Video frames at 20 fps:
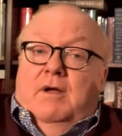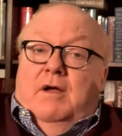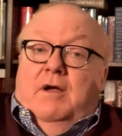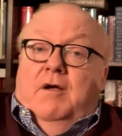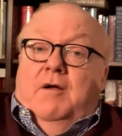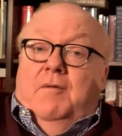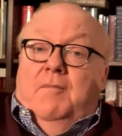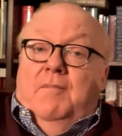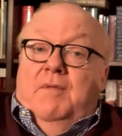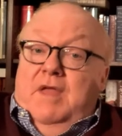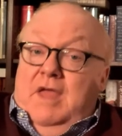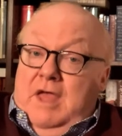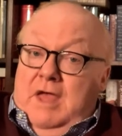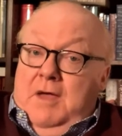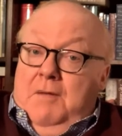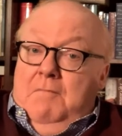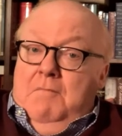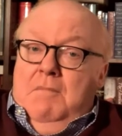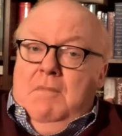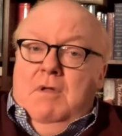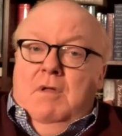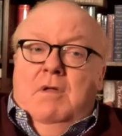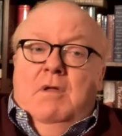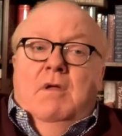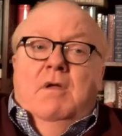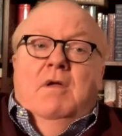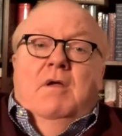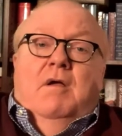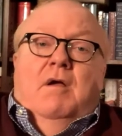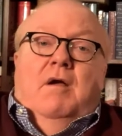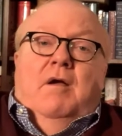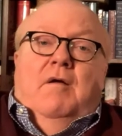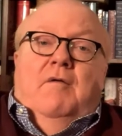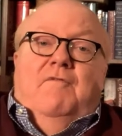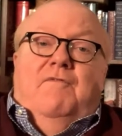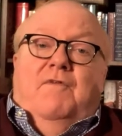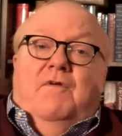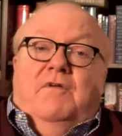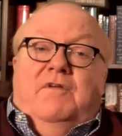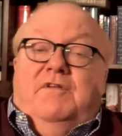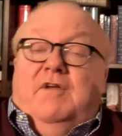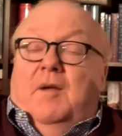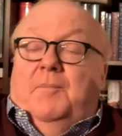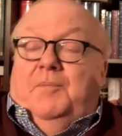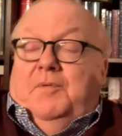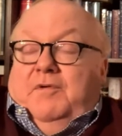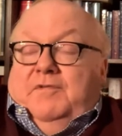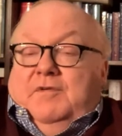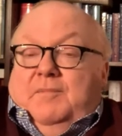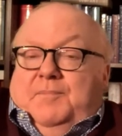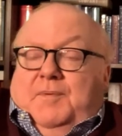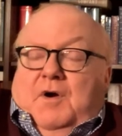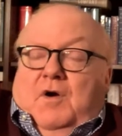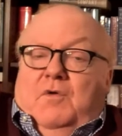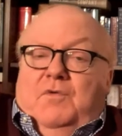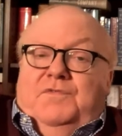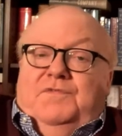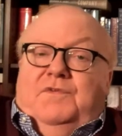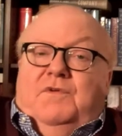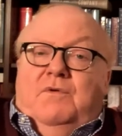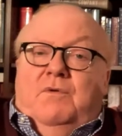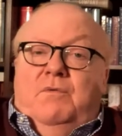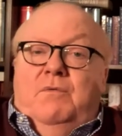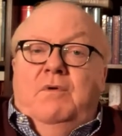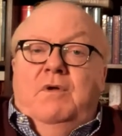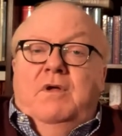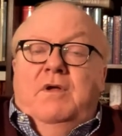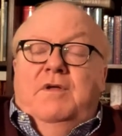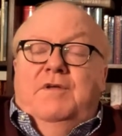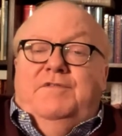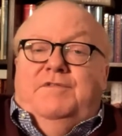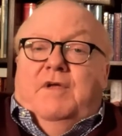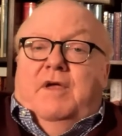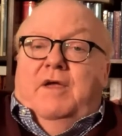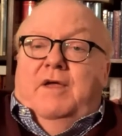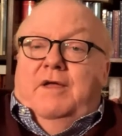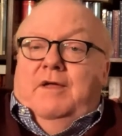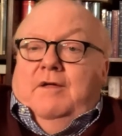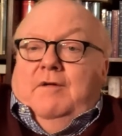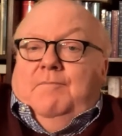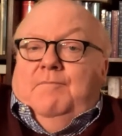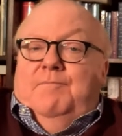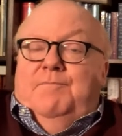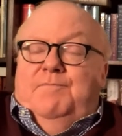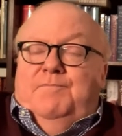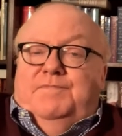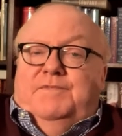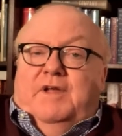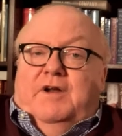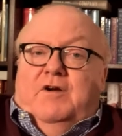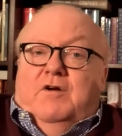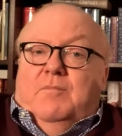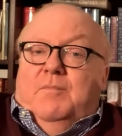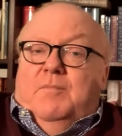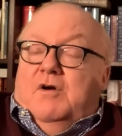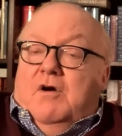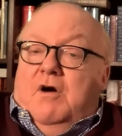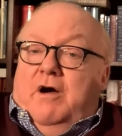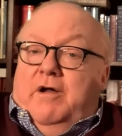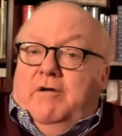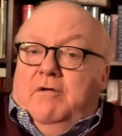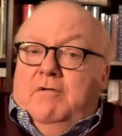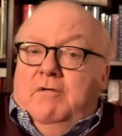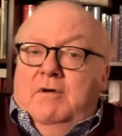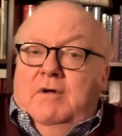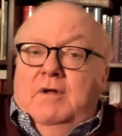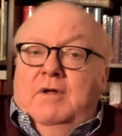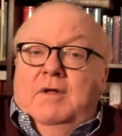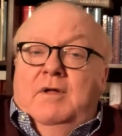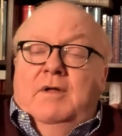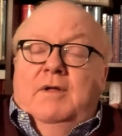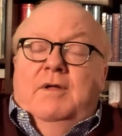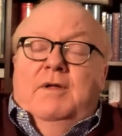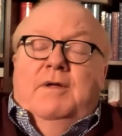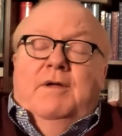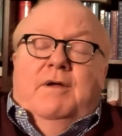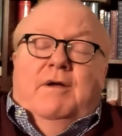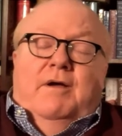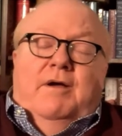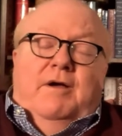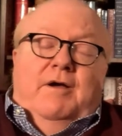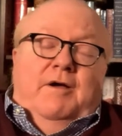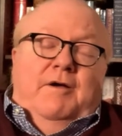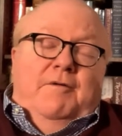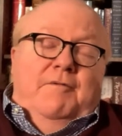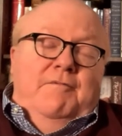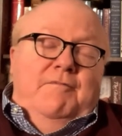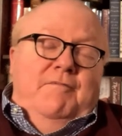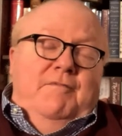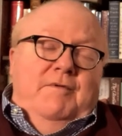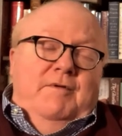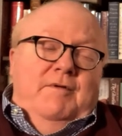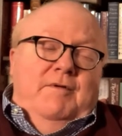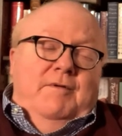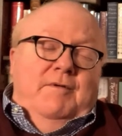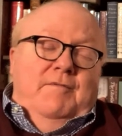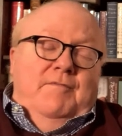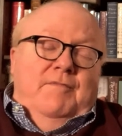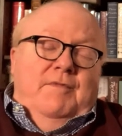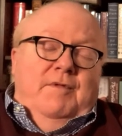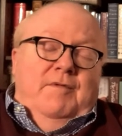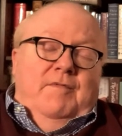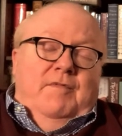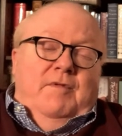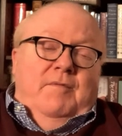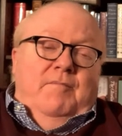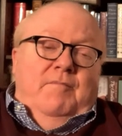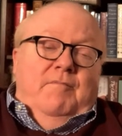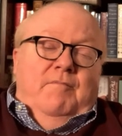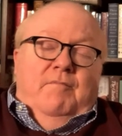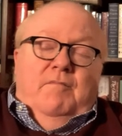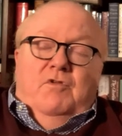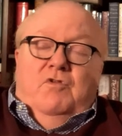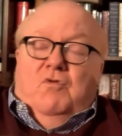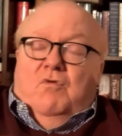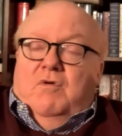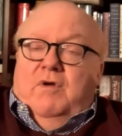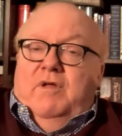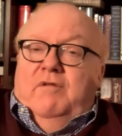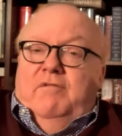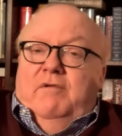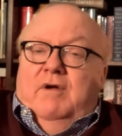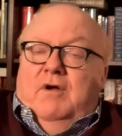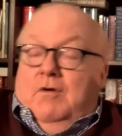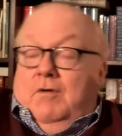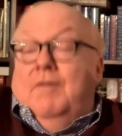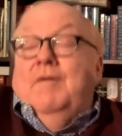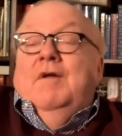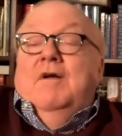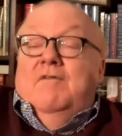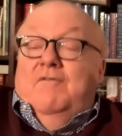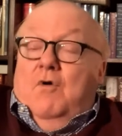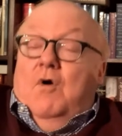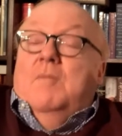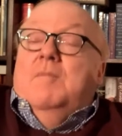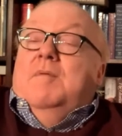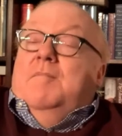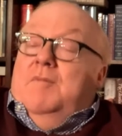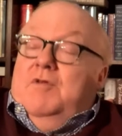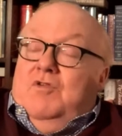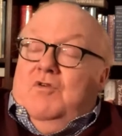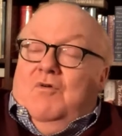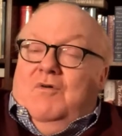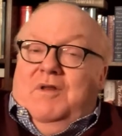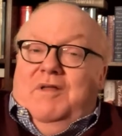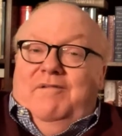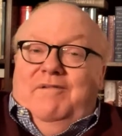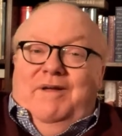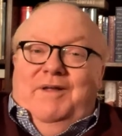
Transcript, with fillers: um, him, uh, for example, as opposed to, say, Senator McConnell, um, uh, the majority or former majority